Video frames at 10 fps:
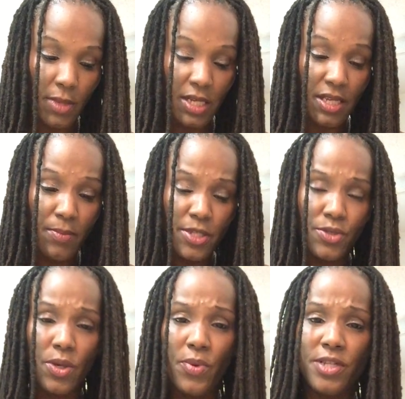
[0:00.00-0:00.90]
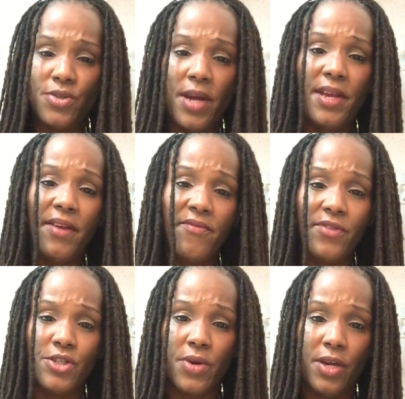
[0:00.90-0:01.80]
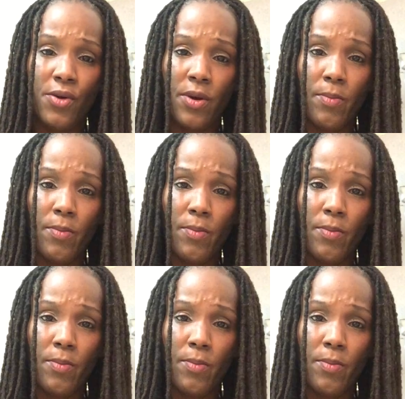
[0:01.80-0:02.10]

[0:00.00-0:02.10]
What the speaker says: someone is trying to infiltrate your